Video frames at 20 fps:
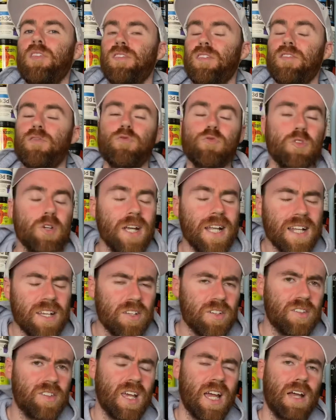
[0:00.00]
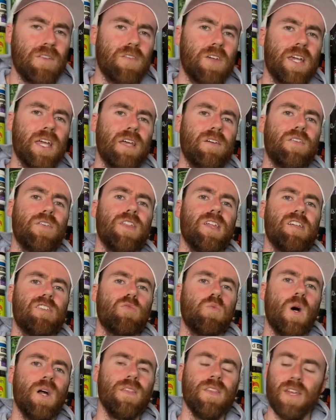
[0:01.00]
It's really good to have you here for this
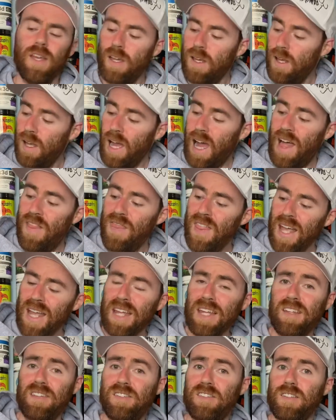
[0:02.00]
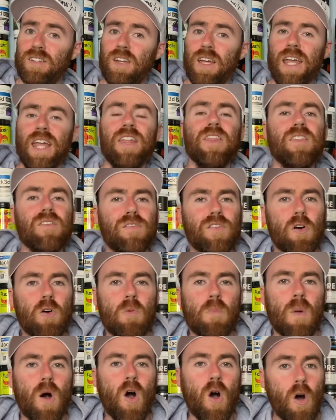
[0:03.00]
one, and that is in the
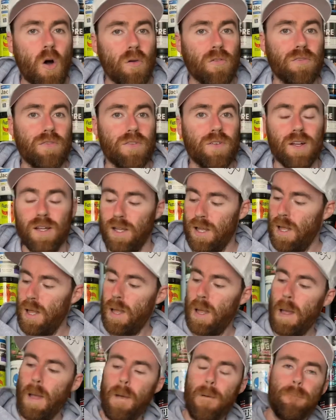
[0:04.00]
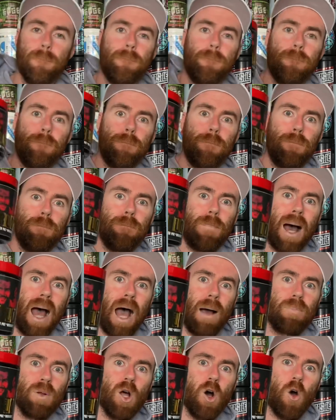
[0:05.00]
form of
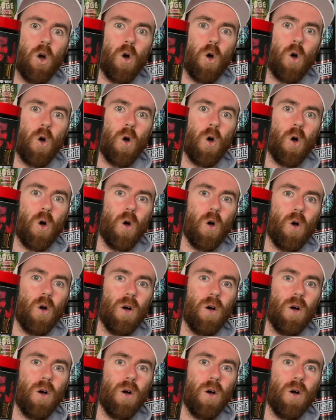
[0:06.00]
Pablo